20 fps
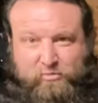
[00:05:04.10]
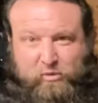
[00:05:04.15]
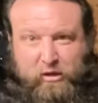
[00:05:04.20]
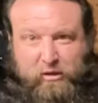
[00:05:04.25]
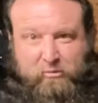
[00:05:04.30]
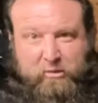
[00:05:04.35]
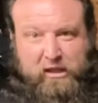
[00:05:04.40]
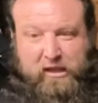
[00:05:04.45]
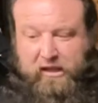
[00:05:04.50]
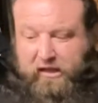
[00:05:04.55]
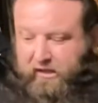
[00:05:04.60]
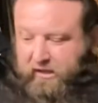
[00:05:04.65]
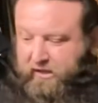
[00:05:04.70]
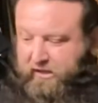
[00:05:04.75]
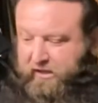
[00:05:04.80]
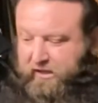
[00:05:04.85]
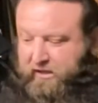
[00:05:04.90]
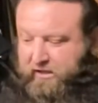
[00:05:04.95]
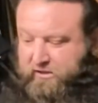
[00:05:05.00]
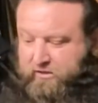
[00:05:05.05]
big.
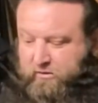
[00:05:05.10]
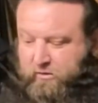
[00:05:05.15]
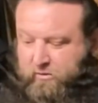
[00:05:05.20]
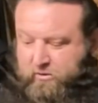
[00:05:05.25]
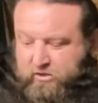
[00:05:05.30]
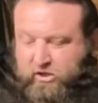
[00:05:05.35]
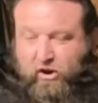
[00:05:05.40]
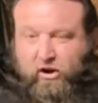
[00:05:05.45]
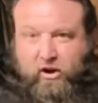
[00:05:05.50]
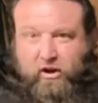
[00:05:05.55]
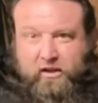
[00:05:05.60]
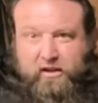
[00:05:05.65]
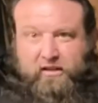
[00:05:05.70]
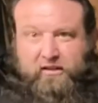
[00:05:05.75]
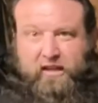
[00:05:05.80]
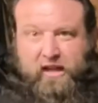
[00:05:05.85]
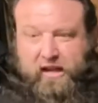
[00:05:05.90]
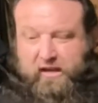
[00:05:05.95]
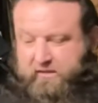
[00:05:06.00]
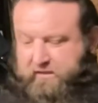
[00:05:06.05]
So it was hard to
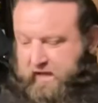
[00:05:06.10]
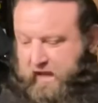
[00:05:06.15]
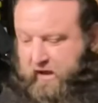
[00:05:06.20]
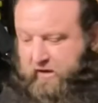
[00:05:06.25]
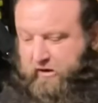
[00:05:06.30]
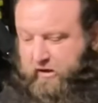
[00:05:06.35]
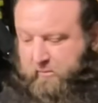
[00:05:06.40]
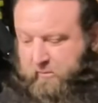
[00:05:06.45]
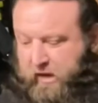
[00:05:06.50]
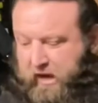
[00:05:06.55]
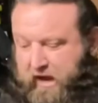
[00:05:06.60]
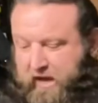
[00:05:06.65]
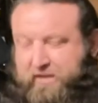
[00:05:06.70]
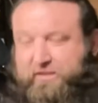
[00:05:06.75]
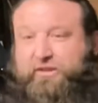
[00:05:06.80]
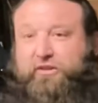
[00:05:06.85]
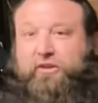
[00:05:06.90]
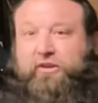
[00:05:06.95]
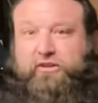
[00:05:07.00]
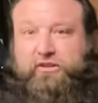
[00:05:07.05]
let it down on my
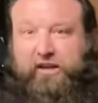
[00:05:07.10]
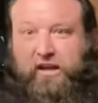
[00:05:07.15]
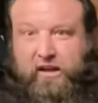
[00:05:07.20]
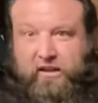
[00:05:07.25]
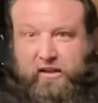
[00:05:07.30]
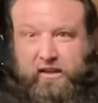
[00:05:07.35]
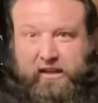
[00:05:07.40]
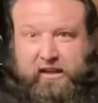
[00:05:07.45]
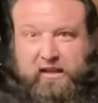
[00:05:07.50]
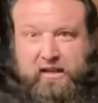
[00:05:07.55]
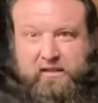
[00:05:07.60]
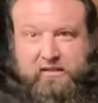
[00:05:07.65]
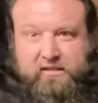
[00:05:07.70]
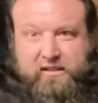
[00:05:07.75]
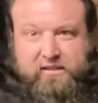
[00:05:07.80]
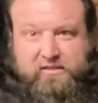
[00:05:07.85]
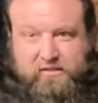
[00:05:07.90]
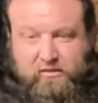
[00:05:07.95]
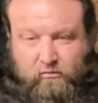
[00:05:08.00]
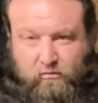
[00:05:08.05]
anterior delt and get a
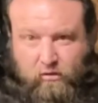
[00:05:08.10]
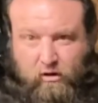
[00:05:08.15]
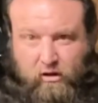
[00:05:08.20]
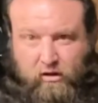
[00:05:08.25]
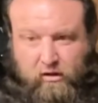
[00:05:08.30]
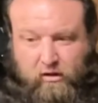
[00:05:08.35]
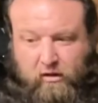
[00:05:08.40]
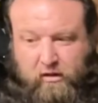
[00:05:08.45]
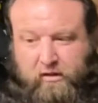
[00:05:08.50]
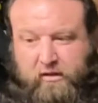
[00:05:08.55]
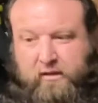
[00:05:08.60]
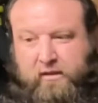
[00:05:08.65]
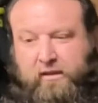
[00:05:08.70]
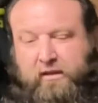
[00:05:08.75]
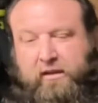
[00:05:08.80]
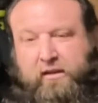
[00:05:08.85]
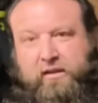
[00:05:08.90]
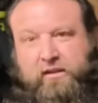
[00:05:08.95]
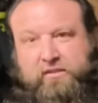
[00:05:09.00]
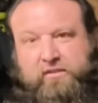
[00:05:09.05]
decent roll.
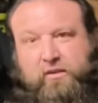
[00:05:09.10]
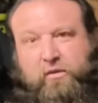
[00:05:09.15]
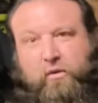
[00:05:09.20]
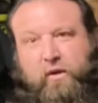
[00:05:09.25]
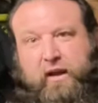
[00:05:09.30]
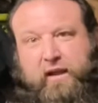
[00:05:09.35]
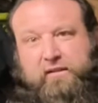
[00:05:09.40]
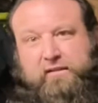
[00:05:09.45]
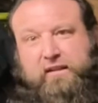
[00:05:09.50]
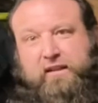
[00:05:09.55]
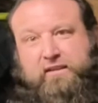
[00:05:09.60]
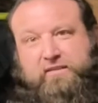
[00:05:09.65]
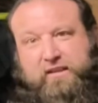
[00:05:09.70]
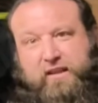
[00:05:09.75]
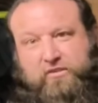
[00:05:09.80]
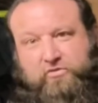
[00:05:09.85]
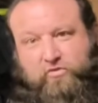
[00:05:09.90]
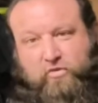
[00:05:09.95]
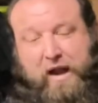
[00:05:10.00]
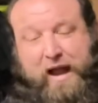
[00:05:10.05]
So what I did is I
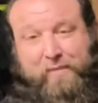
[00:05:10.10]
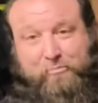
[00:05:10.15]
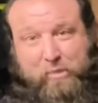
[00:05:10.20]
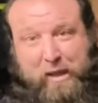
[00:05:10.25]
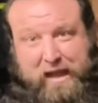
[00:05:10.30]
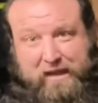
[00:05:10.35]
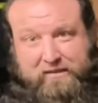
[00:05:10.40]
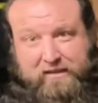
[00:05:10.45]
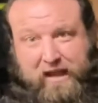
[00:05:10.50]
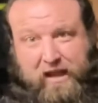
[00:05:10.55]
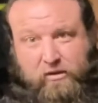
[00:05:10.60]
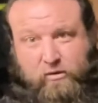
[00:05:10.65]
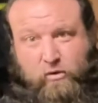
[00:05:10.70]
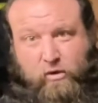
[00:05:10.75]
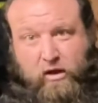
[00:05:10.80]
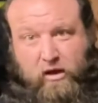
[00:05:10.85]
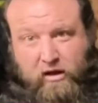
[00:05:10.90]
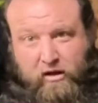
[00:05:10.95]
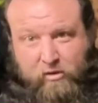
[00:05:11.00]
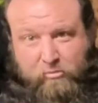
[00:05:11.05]
dropped back down to
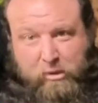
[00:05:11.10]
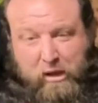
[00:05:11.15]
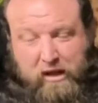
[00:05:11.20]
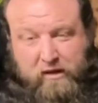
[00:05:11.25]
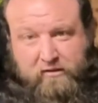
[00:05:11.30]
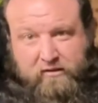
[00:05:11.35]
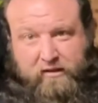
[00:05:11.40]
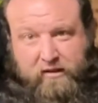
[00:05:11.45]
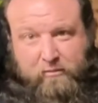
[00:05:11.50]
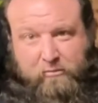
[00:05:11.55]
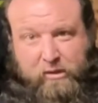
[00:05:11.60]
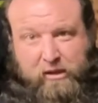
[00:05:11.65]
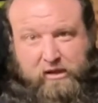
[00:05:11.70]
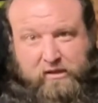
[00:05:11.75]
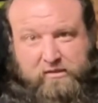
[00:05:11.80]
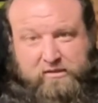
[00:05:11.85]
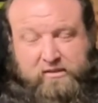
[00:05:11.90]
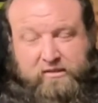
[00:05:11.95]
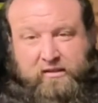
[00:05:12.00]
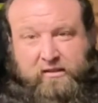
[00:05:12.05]
100-pound
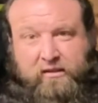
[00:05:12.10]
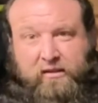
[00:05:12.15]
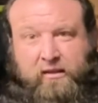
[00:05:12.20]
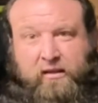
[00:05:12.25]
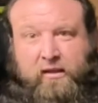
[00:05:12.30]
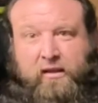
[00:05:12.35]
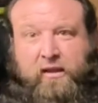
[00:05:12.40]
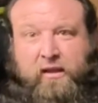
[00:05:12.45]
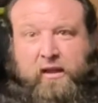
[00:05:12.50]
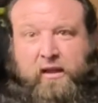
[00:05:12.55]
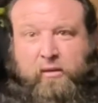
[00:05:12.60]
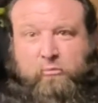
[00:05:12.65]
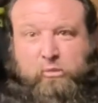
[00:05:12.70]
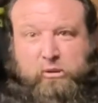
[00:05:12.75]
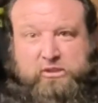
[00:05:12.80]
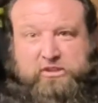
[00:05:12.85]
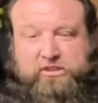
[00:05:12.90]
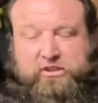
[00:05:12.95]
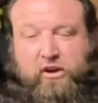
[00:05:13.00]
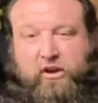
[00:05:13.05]
dumbbells,
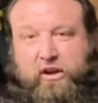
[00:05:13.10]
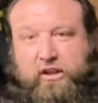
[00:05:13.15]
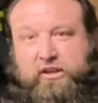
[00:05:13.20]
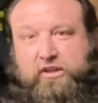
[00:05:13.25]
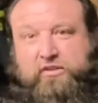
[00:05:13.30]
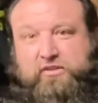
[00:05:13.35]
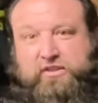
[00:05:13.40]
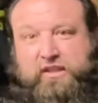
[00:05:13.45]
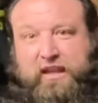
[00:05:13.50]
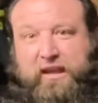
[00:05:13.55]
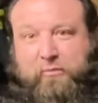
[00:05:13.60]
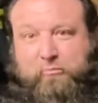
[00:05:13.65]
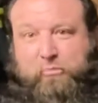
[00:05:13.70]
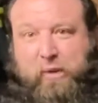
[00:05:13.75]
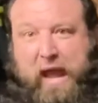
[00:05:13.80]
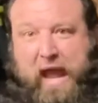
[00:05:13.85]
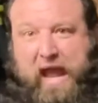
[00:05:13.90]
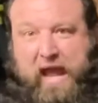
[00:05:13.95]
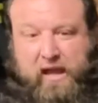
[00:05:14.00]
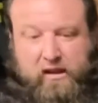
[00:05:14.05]
but started using a
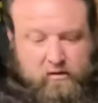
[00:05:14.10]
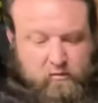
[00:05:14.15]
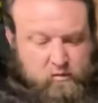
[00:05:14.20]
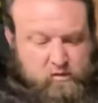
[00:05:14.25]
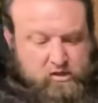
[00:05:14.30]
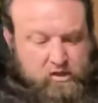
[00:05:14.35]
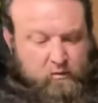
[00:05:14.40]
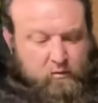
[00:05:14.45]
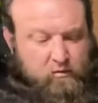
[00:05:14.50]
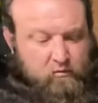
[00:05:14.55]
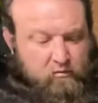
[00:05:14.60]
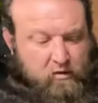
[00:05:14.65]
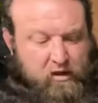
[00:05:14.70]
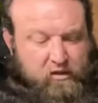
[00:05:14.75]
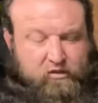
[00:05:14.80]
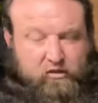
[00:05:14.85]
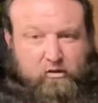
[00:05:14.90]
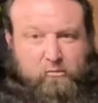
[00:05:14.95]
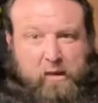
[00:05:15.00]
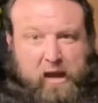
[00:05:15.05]
band, which I would run
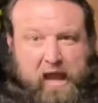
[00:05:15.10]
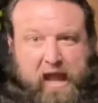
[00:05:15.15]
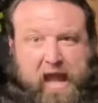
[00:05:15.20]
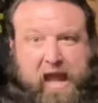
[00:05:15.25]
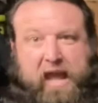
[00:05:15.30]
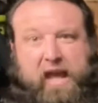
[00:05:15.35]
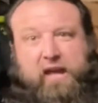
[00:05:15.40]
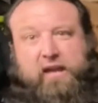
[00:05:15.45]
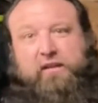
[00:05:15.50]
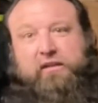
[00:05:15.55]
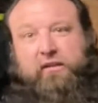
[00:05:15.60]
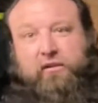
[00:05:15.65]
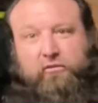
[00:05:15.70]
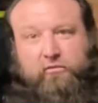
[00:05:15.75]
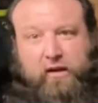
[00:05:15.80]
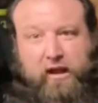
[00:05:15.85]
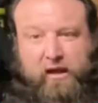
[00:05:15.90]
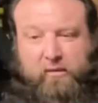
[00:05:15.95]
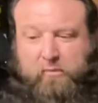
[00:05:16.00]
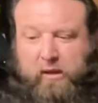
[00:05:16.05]
through my hand,
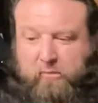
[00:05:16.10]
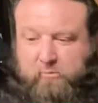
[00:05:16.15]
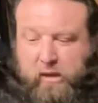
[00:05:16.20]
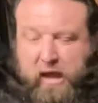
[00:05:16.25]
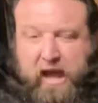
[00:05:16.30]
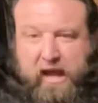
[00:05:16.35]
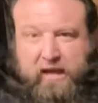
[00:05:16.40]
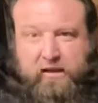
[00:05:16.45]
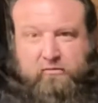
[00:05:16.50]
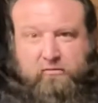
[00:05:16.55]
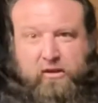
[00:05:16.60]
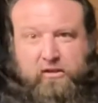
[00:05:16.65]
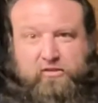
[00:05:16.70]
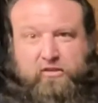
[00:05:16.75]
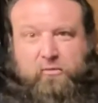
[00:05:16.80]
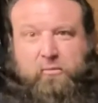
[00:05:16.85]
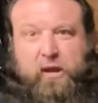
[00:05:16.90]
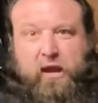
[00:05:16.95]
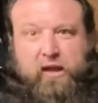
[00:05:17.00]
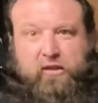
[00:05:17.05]
around my back, and run through
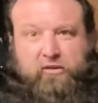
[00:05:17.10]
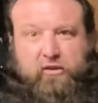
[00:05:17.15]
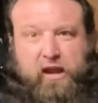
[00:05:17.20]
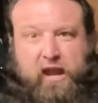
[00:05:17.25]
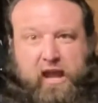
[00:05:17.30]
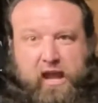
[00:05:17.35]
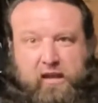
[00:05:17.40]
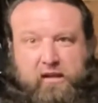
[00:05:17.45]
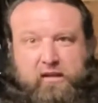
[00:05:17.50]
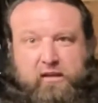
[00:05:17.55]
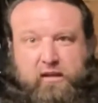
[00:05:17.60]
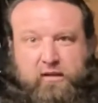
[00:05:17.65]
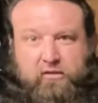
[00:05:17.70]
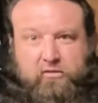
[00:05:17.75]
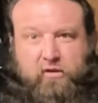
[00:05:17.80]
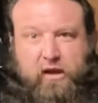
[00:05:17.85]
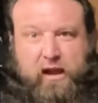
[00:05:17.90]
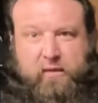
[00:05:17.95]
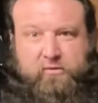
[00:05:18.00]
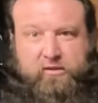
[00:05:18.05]
my other hand, and then
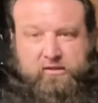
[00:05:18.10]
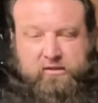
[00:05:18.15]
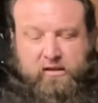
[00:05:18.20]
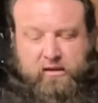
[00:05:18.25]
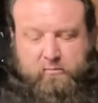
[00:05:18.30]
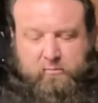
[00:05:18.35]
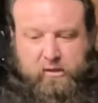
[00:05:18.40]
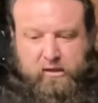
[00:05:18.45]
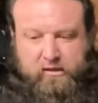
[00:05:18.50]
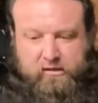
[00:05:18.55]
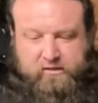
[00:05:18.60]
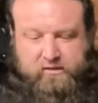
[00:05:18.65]
grab the dumbbells.